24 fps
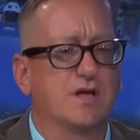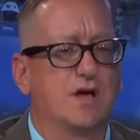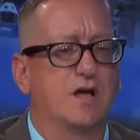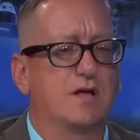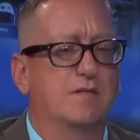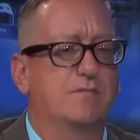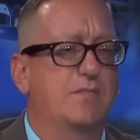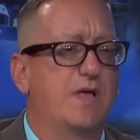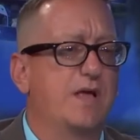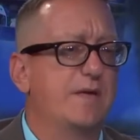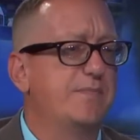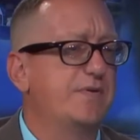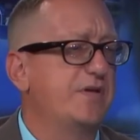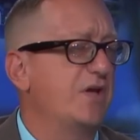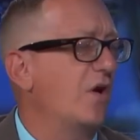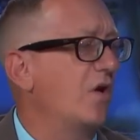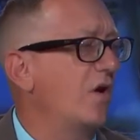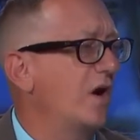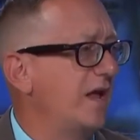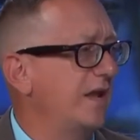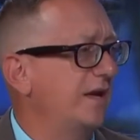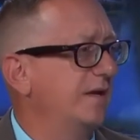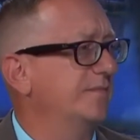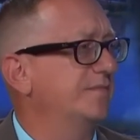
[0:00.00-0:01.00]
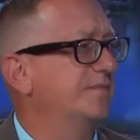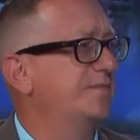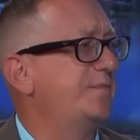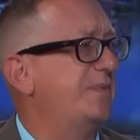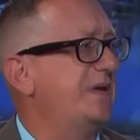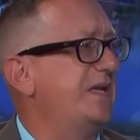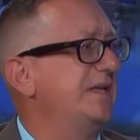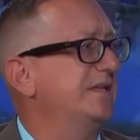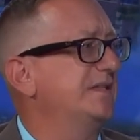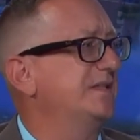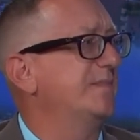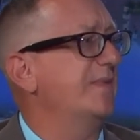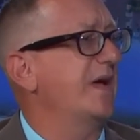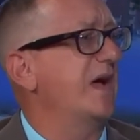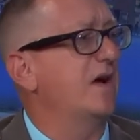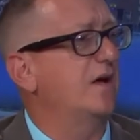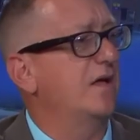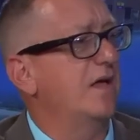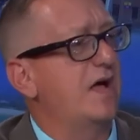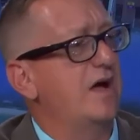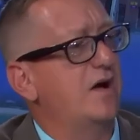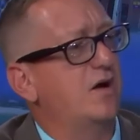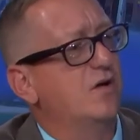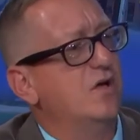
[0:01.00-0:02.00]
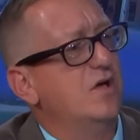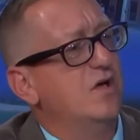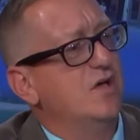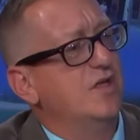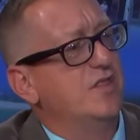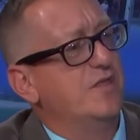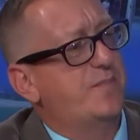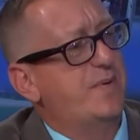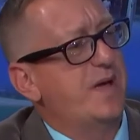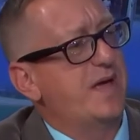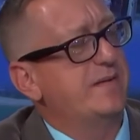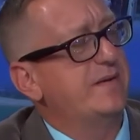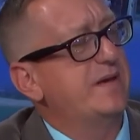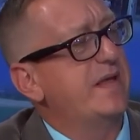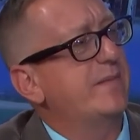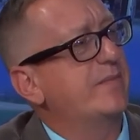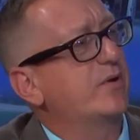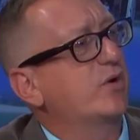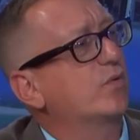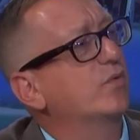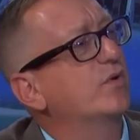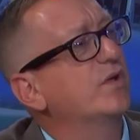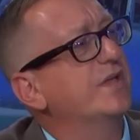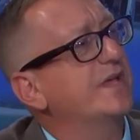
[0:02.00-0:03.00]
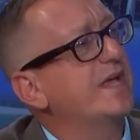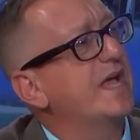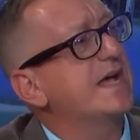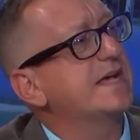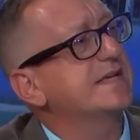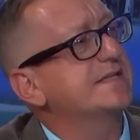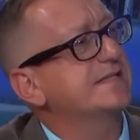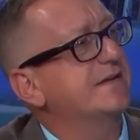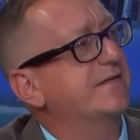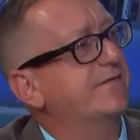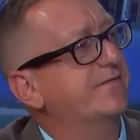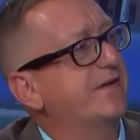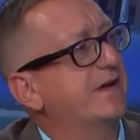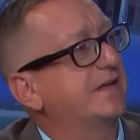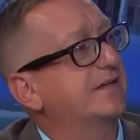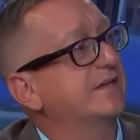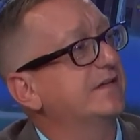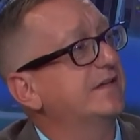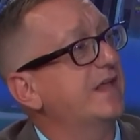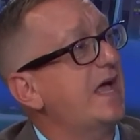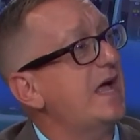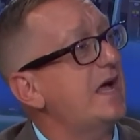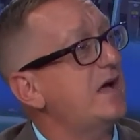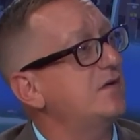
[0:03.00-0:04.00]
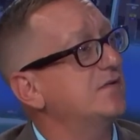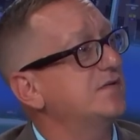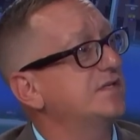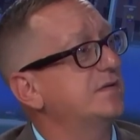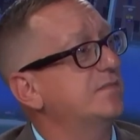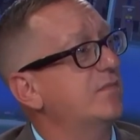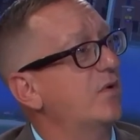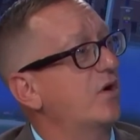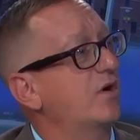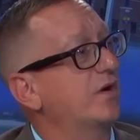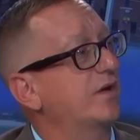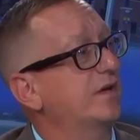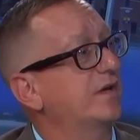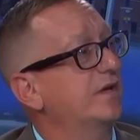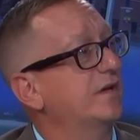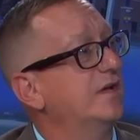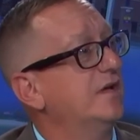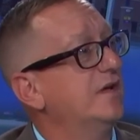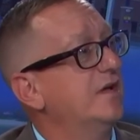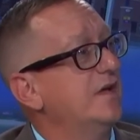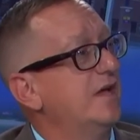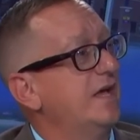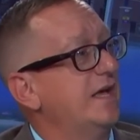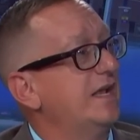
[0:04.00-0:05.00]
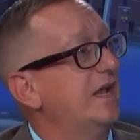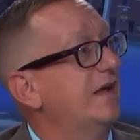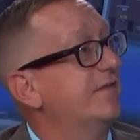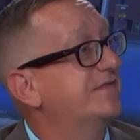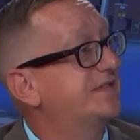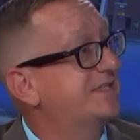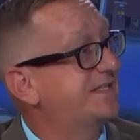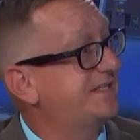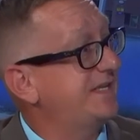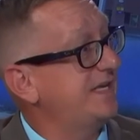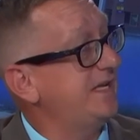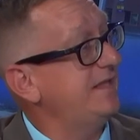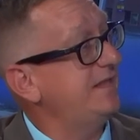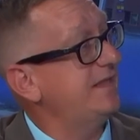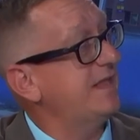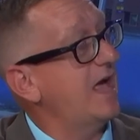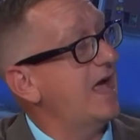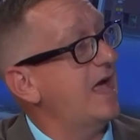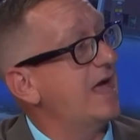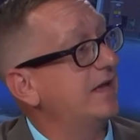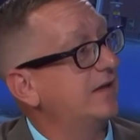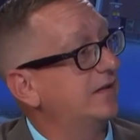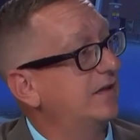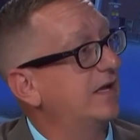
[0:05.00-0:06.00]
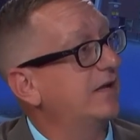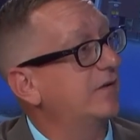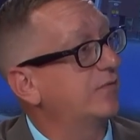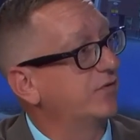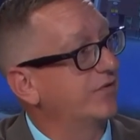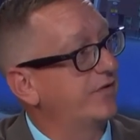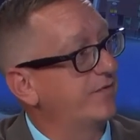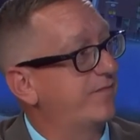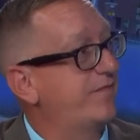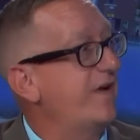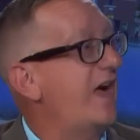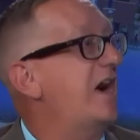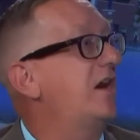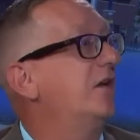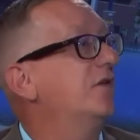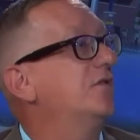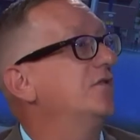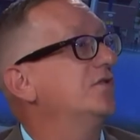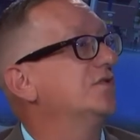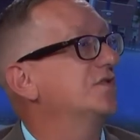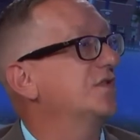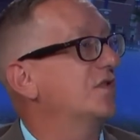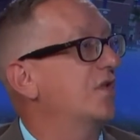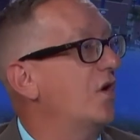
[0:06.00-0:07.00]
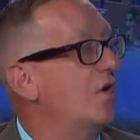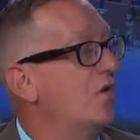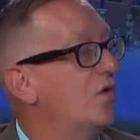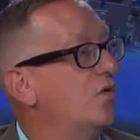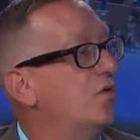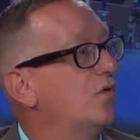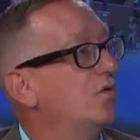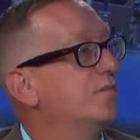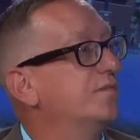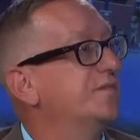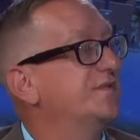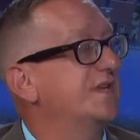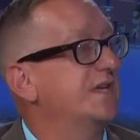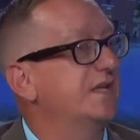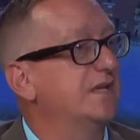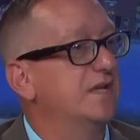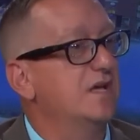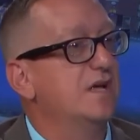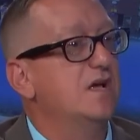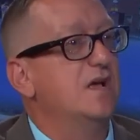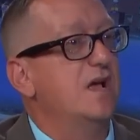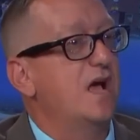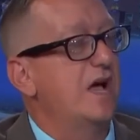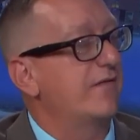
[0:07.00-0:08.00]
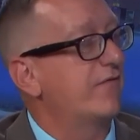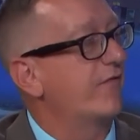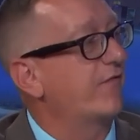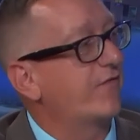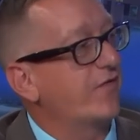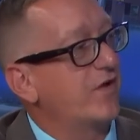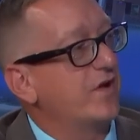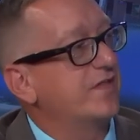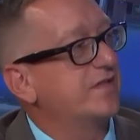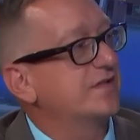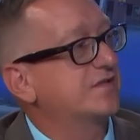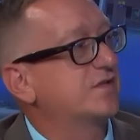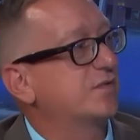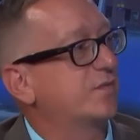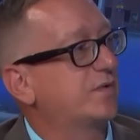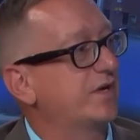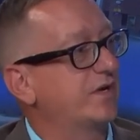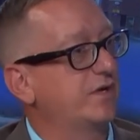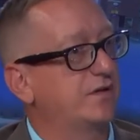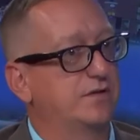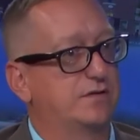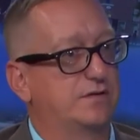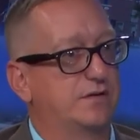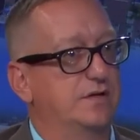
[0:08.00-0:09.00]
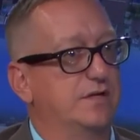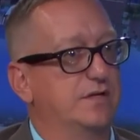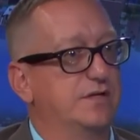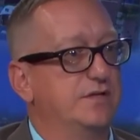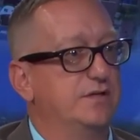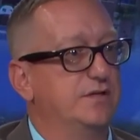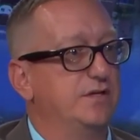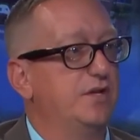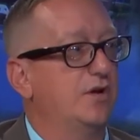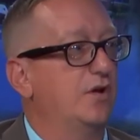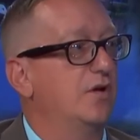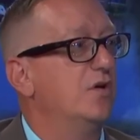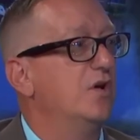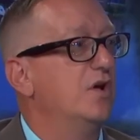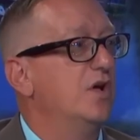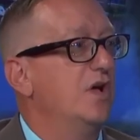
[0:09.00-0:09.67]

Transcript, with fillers: uh, NPR had a piece about how the pandemic really hasn't affected the housing market. It and I've not. seen that, like with the values of the homes. And I have a friend that's a realtor, and, you know,